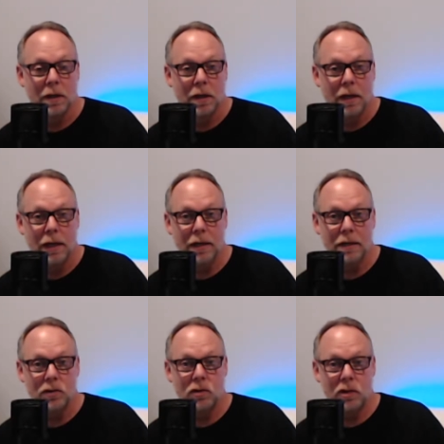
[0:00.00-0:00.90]
It
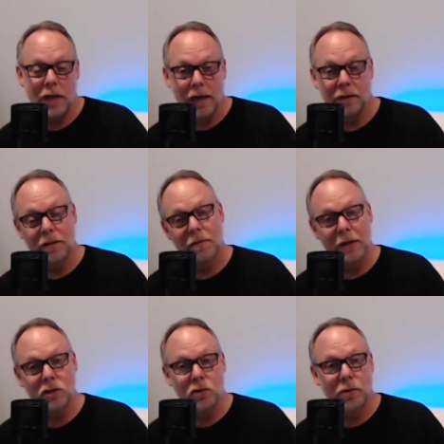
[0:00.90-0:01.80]
is checked to
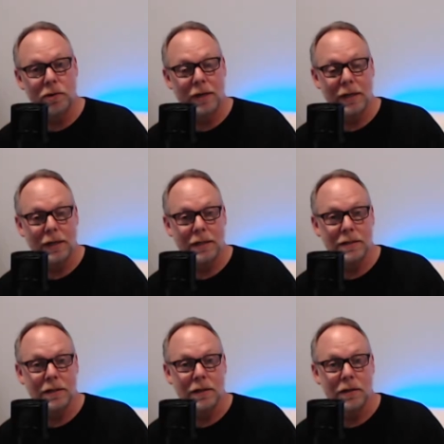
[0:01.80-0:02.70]
make sure that it
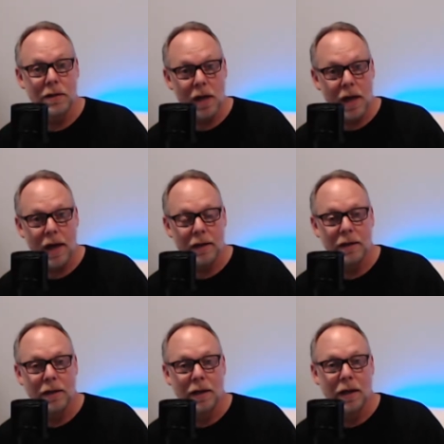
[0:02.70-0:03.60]
is
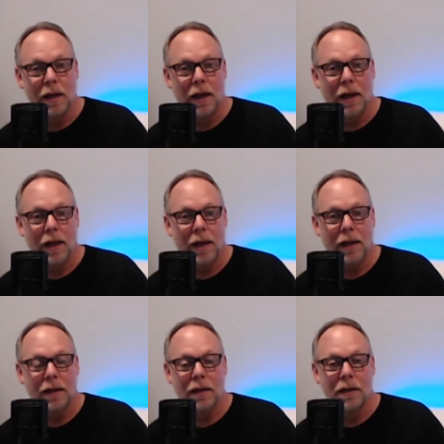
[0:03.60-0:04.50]
not
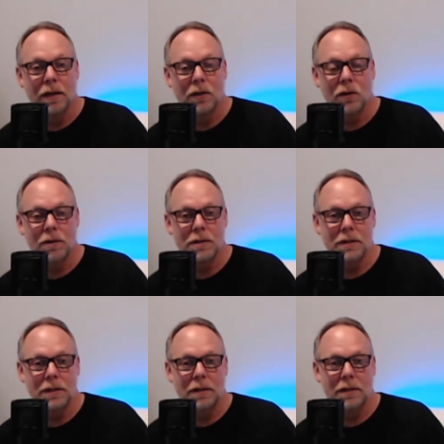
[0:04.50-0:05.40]
a
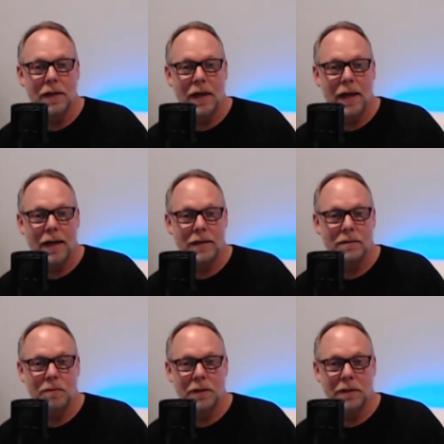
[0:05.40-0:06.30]
currency that has
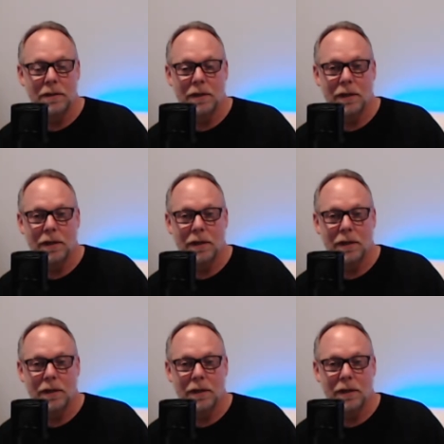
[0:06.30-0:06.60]
been